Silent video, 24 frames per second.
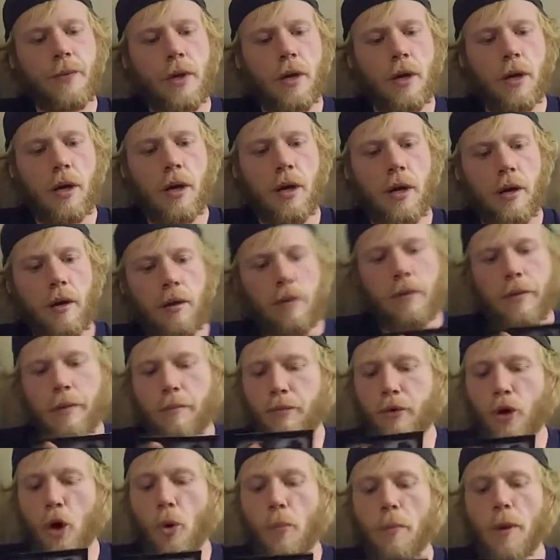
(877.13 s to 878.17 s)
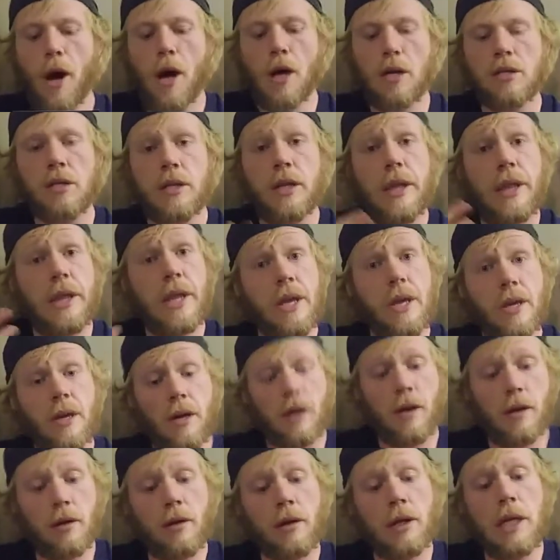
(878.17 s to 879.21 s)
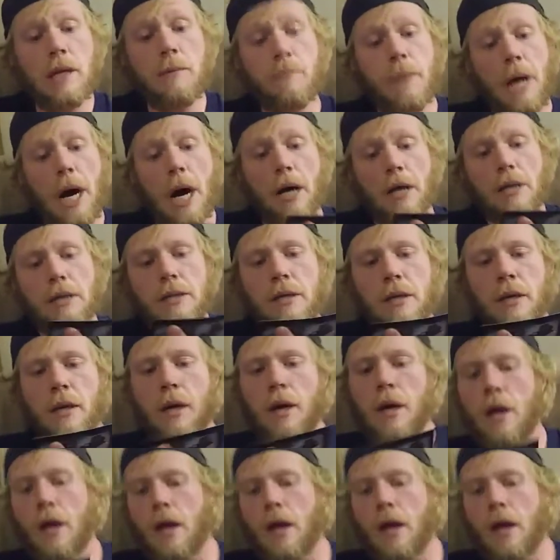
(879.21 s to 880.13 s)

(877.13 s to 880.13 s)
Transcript: the Pro box and the Elite box.